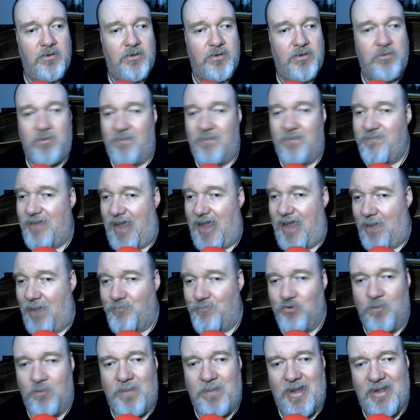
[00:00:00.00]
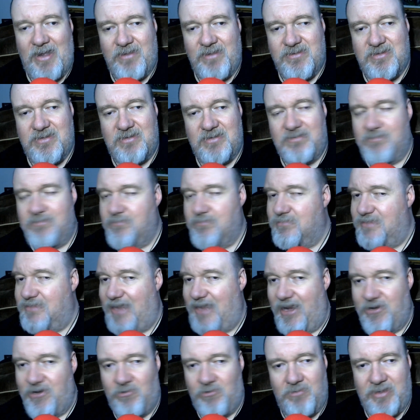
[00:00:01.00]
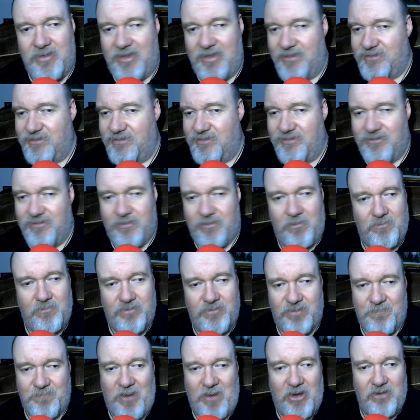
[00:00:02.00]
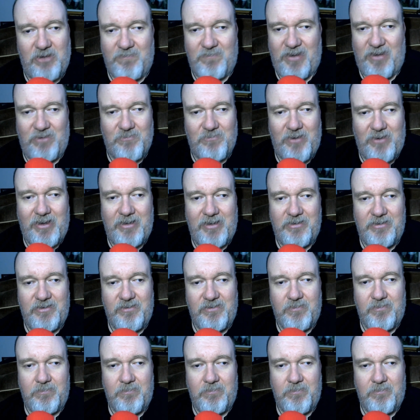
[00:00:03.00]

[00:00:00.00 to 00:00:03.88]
So if Apple buys it, they don't get those Spider-Man rights.